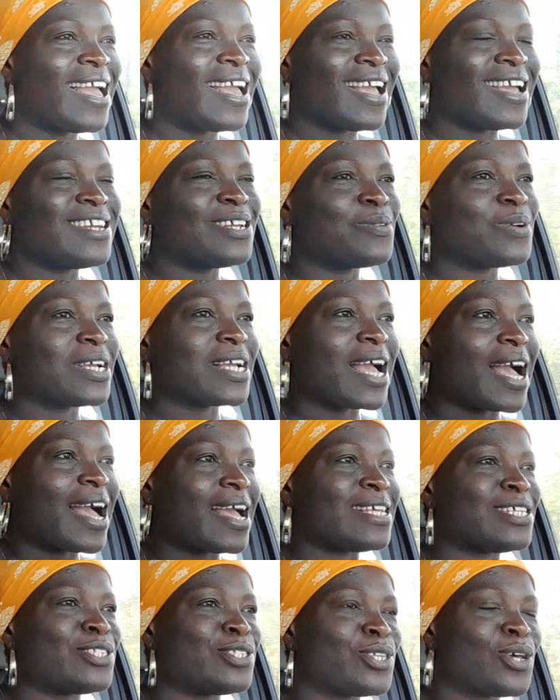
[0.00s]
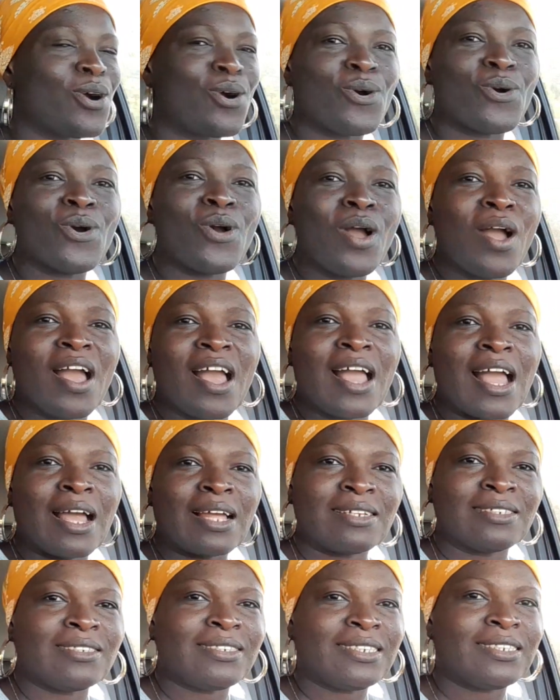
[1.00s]
Anyway, guys, so
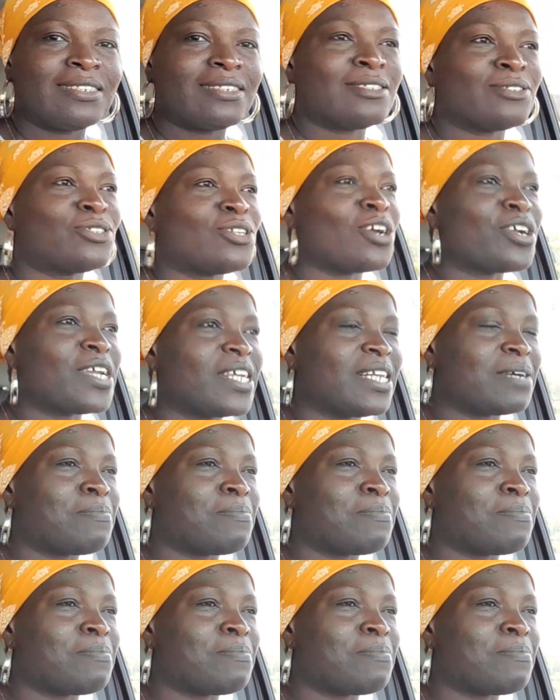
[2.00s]
talking